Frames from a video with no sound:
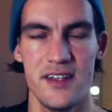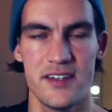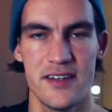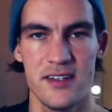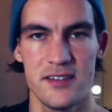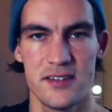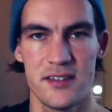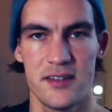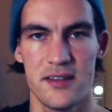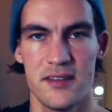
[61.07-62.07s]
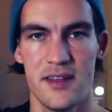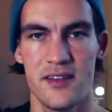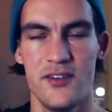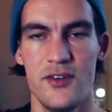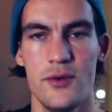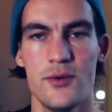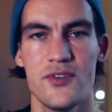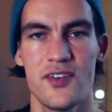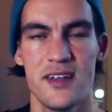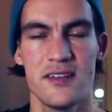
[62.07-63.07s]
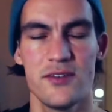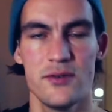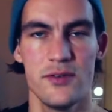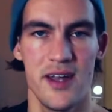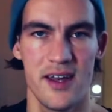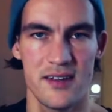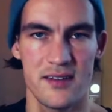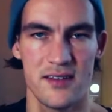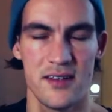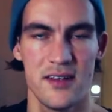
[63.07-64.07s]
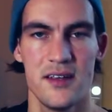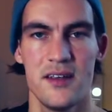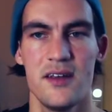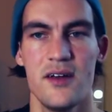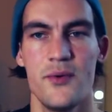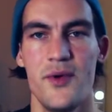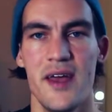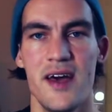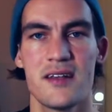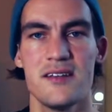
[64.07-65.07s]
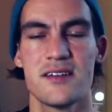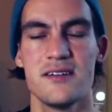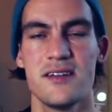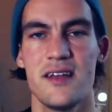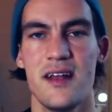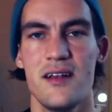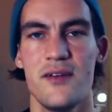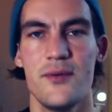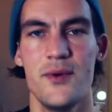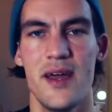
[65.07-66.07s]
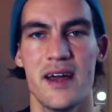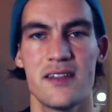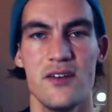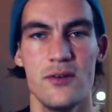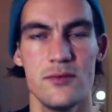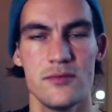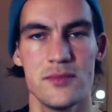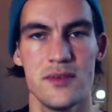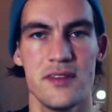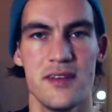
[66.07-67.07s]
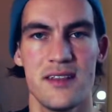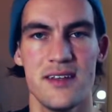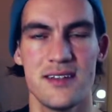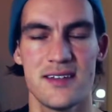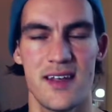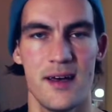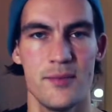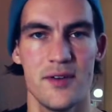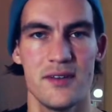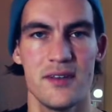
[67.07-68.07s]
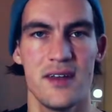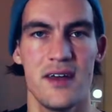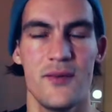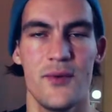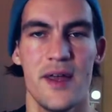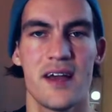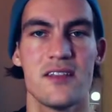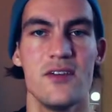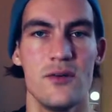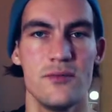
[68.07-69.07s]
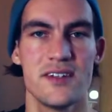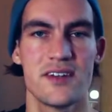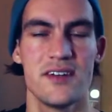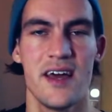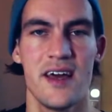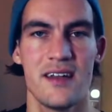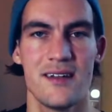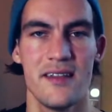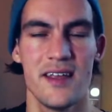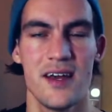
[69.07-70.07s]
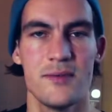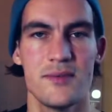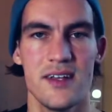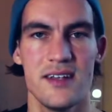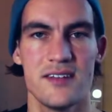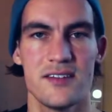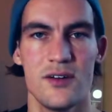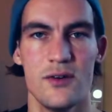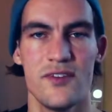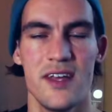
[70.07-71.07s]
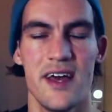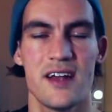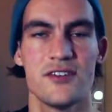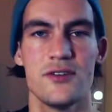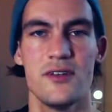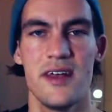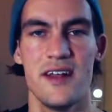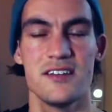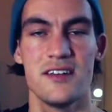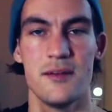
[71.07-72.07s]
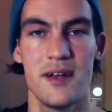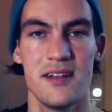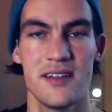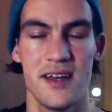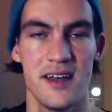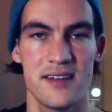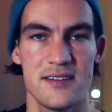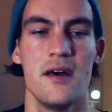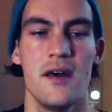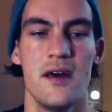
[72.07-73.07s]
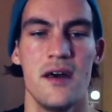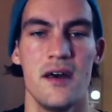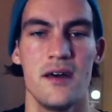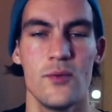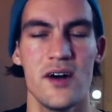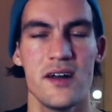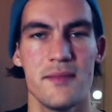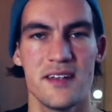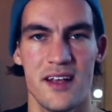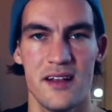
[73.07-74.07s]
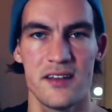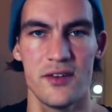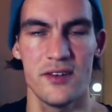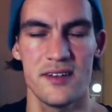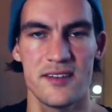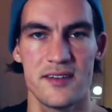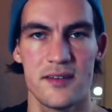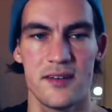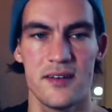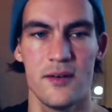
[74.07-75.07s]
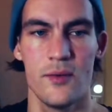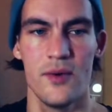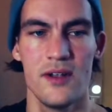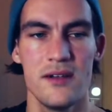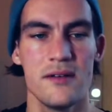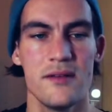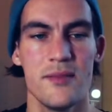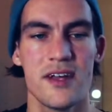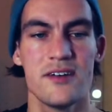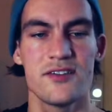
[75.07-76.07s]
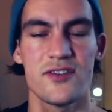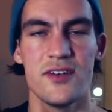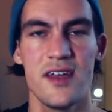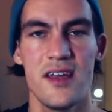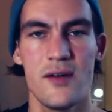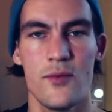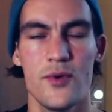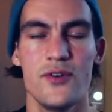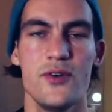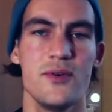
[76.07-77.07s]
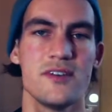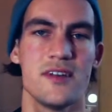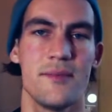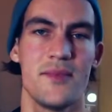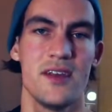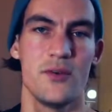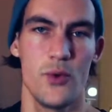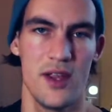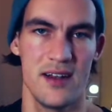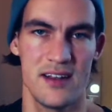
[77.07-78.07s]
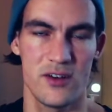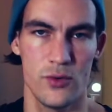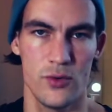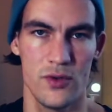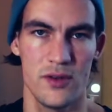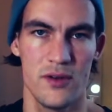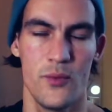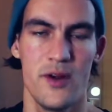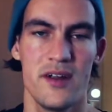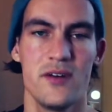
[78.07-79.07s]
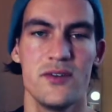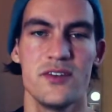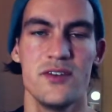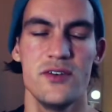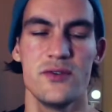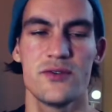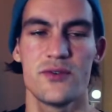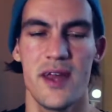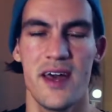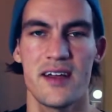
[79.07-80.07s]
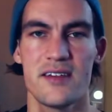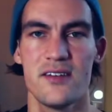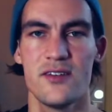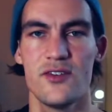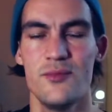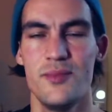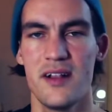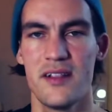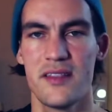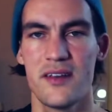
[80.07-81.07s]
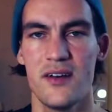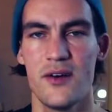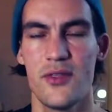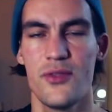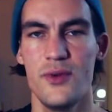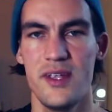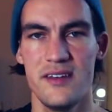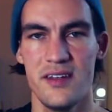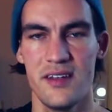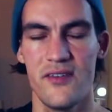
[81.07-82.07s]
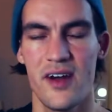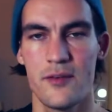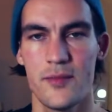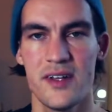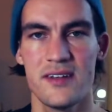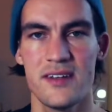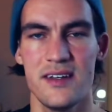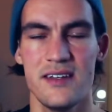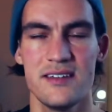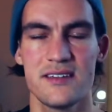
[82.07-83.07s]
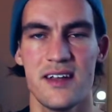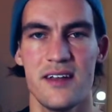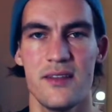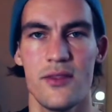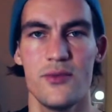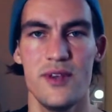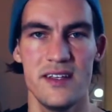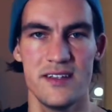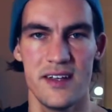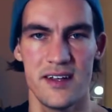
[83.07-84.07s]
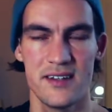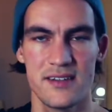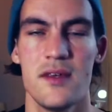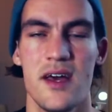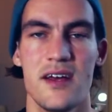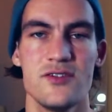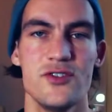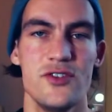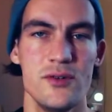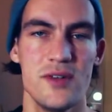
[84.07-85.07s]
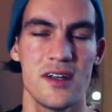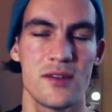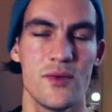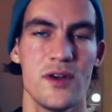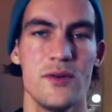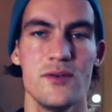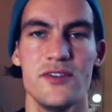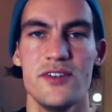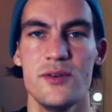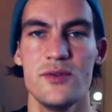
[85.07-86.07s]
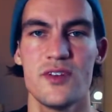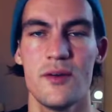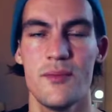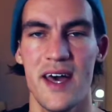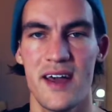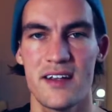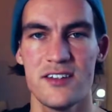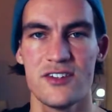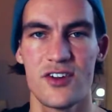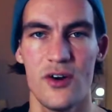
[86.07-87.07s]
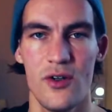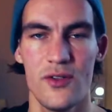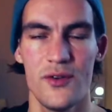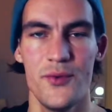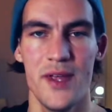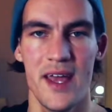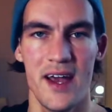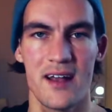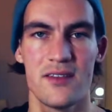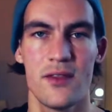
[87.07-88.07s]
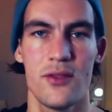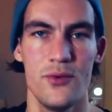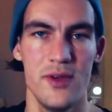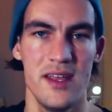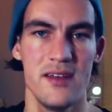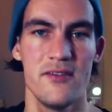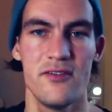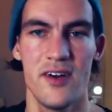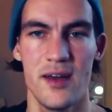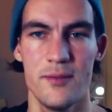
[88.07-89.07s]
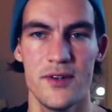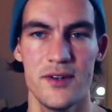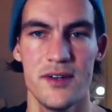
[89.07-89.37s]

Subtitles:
change that you send to React, React is going to tell ReactDOM that this has happened, and ReactDOM is going to handle the updates of the actual HTML tags. And why am I telling you this? Well, because today we're doing something really cool. We're going to use React to build a 3D environment inside Three.js, and to do that we're going to use a package called React 3 Fiber.